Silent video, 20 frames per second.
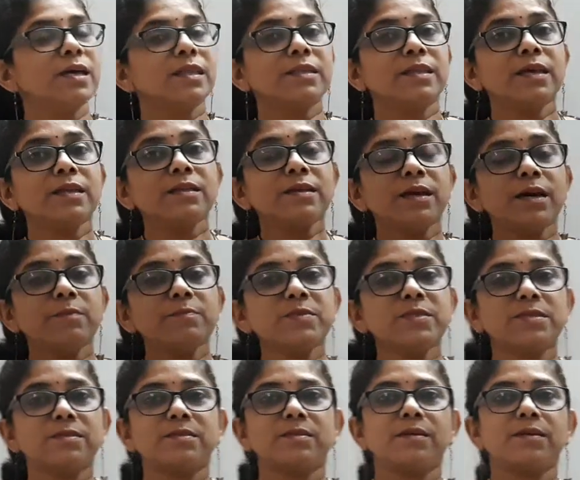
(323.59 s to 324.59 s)
Then
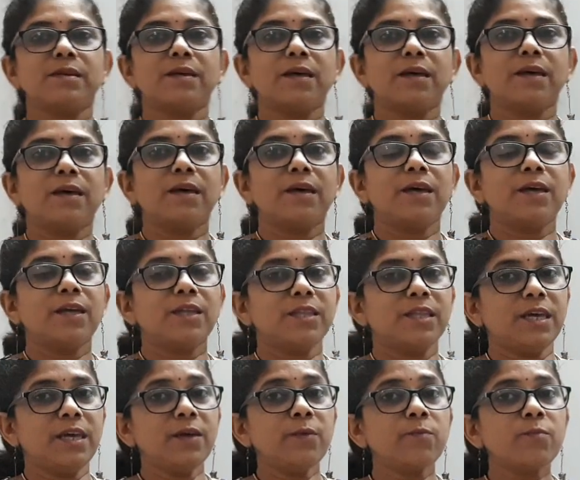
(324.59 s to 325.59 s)
comes
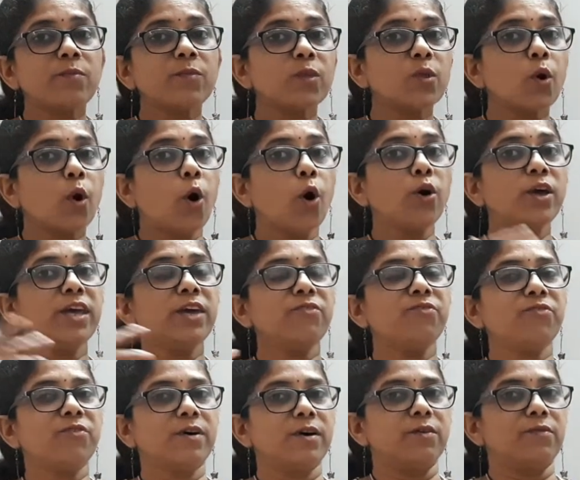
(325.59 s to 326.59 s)
the
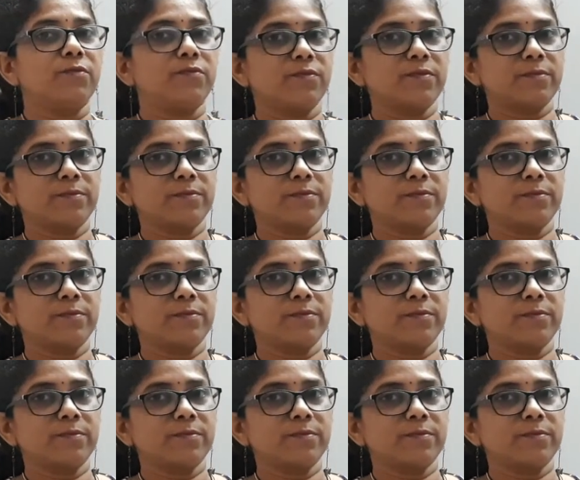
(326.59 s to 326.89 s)
ogive curve.